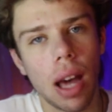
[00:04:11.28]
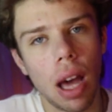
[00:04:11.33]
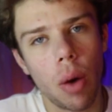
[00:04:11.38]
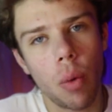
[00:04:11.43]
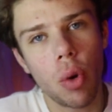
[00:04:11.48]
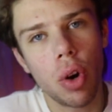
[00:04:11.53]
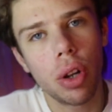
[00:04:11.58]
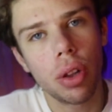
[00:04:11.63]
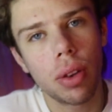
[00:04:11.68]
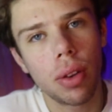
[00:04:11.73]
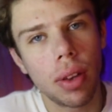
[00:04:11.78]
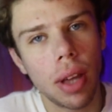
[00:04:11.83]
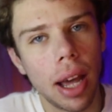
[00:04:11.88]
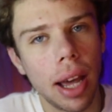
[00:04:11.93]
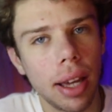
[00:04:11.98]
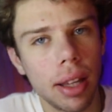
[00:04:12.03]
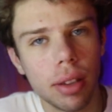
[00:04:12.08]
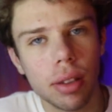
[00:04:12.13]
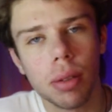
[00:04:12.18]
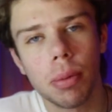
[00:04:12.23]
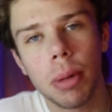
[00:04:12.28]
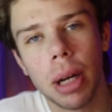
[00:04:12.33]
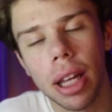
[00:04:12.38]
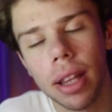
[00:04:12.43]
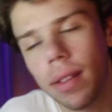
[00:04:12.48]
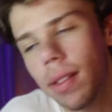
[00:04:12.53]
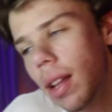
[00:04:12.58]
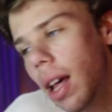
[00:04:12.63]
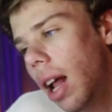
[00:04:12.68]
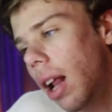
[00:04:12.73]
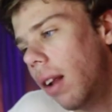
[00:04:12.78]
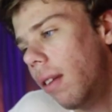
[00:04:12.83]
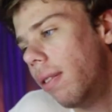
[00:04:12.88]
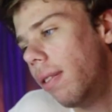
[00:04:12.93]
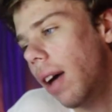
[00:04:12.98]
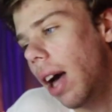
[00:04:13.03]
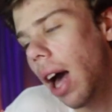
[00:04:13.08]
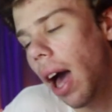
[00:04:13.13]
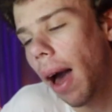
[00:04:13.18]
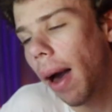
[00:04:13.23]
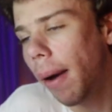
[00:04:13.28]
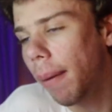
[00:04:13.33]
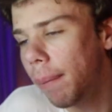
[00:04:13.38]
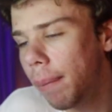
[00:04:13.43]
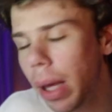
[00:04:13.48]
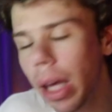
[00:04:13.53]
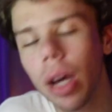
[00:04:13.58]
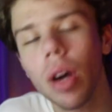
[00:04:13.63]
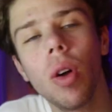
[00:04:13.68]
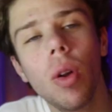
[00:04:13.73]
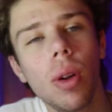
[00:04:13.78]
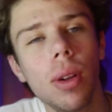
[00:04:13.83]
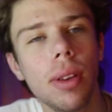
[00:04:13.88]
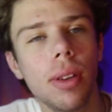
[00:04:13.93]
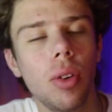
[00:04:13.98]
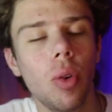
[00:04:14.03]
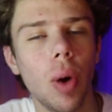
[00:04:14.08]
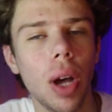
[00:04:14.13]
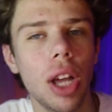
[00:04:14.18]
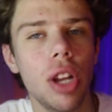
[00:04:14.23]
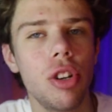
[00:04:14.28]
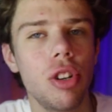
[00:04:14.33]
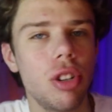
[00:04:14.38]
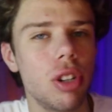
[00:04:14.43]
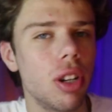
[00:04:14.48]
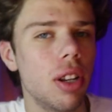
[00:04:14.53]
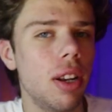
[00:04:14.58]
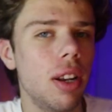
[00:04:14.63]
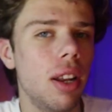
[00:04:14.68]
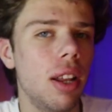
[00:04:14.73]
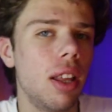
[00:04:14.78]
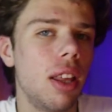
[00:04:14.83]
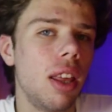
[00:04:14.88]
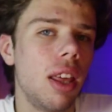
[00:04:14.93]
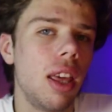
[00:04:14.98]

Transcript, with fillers: I want to ask myself a big old question.